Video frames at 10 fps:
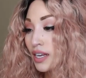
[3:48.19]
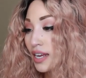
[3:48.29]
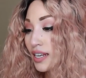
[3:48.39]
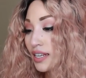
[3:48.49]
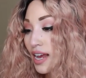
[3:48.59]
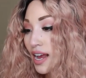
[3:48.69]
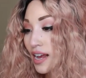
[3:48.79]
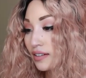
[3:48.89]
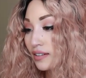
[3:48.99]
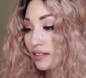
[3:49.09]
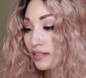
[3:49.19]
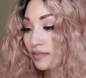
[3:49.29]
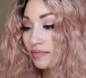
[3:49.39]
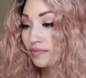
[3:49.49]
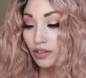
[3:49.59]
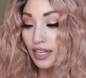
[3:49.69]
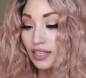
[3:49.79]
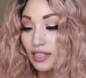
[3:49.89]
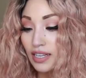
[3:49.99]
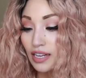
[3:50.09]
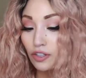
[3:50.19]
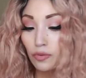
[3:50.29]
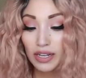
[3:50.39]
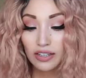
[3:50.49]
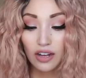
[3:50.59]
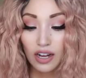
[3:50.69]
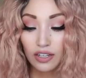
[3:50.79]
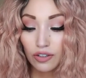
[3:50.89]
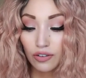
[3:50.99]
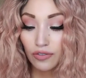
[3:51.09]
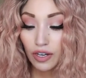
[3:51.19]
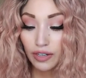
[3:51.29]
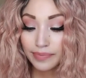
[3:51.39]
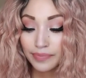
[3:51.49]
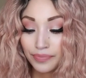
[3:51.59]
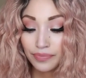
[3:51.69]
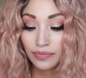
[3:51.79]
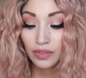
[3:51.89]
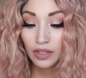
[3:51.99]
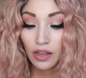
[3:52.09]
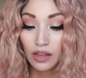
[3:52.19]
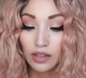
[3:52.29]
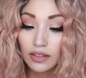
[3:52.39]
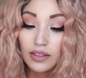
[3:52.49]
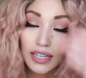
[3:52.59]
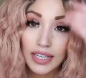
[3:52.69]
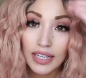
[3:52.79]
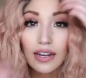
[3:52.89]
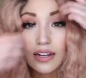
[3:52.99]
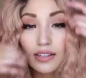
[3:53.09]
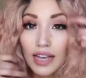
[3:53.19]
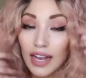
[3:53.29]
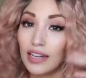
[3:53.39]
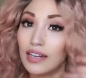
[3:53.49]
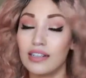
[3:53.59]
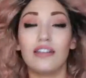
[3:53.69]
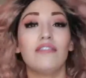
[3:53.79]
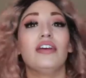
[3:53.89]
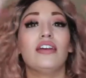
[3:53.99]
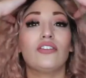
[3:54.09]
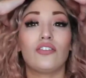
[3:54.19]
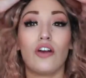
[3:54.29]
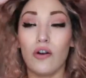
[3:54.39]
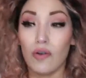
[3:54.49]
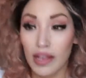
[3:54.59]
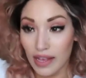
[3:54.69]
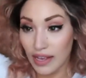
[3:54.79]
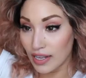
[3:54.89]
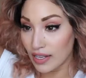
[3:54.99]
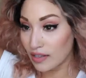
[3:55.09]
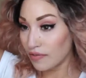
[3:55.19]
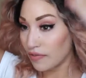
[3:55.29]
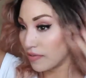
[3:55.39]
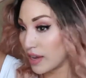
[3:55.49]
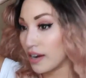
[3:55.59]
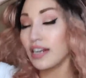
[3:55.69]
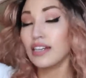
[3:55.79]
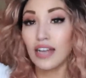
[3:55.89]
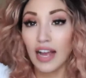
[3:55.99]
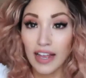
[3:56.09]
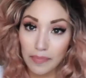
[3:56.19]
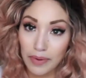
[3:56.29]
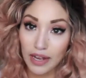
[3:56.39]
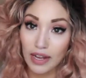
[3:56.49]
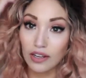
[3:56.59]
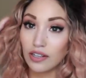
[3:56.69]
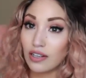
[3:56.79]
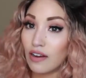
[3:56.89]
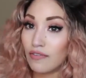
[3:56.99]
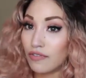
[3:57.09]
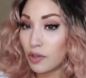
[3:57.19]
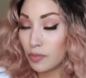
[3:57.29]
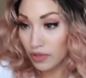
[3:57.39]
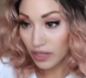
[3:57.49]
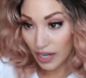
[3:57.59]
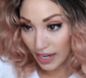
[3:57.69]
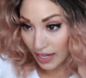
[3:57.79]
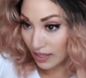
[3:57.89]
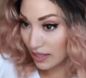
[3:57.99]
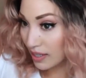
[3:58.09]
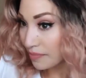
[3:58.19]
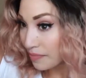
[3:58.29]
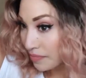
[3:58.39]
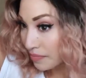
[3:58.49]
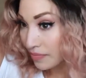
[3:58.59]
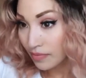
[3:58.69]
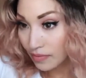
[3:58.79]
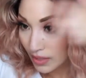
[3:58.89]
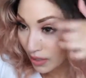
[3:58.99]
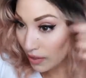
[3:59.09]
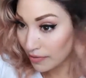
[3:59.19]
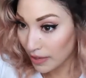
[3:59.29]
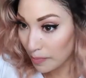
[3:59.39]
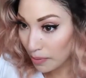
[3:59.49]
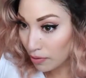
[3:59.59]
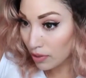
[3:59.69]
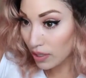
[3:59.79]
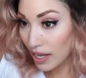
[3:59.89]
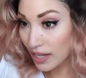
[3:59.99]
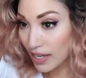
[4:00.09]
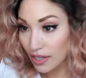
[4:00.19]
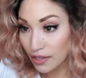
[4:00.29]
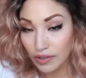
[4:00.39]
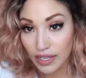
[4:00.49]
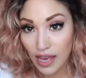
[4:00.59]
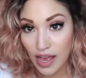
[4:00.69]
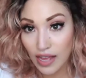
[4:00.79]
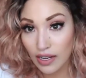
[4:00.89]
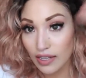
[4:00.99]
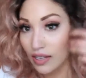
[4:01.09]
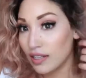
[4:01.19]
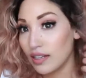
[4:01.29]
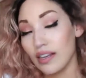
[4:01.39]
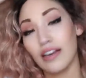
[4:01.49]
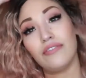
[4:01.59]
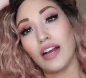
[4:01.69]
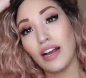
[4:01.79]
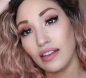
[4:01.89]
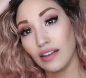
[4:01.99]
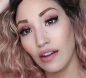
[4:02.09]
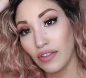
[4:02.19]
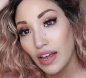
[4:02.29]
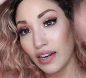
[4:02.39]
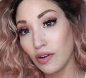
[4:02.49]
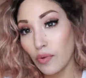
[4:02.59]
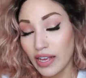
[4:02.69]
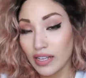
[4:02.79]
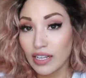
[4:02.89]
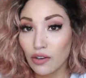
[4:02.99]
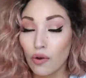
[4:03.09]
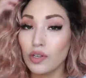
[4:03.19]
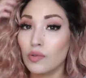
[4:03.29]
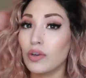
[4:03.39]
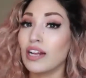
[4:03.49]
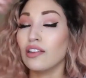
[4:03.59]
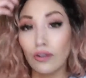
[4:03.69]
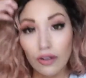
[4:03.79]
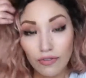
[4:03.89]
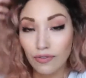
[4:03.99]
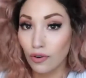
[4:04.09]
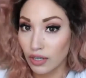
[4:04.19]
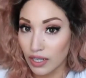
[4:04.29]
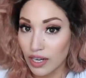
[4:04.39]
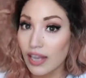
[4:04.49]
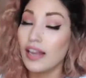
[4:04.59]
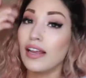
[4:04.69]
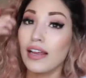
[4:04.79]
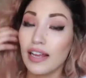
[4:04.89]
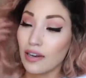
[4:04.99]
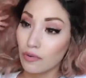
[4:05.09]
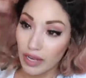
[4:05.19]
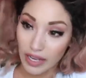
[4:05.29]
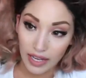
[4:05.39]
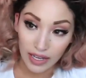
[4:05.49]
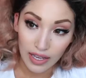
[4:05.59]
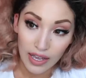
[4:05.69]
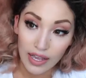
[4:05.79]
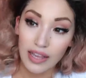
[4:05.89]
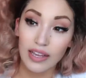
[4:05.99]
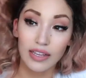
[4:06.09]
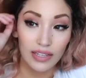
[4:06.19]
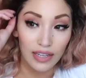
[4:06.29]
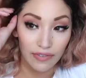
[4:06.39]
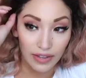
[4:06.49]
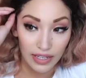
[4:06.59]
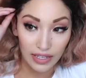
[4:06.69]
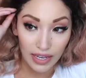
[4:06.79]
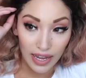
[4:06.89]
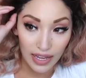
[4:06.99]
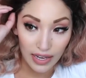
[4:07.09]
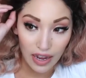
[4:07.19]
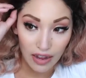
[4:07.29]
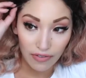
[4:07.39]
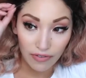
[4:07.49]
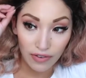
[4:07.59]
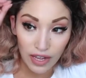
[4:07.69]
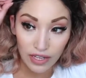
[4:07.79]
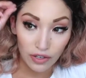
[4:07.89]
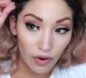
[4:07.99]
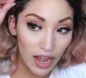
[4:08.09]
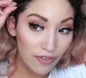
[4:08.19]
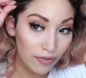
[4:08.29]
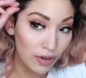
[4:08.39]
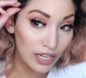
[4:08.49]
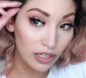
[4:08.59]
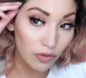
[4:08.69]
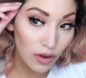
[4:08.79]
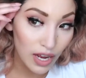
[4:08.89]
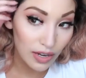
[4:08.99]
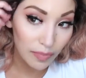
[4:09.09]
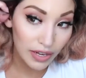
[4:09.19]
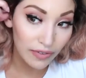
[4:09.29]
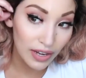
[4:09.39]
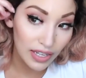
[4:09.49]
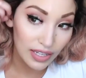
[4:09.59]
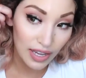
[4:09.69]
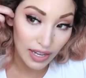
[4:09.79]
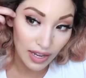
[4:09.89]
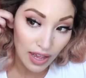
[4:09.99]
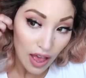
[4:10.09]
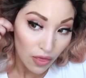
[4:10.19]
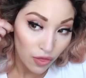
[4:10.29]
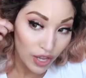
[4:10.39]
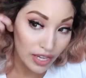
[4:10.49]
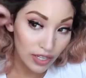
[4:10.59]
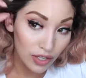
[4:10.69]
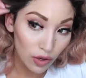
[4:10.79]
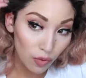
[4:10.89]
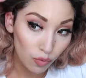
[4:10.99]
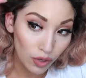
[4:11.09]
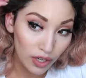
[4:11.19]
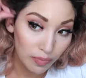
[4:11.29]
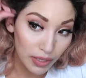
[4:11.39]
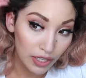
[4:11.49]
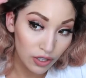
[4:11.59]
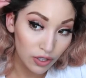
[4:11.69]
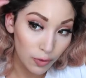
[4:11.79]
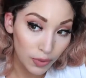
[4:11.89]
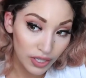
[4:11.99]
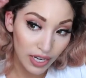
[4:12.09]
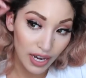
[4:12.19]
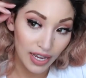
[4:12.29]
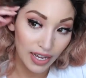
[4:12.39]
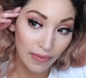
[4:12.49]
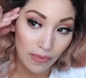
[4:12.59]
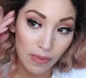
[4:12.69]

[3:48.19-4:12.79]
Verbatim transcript: And yeah, so let's get into my thoughts so far. The tightness of it. So it is very tight, but a good comfortable tight. If I pull on you can't, it doesn't lift. I love that in a wig. That's always what I look for in a wig, is if it's tight enough. Don't have wig glue on, but if I did, this would be super tight.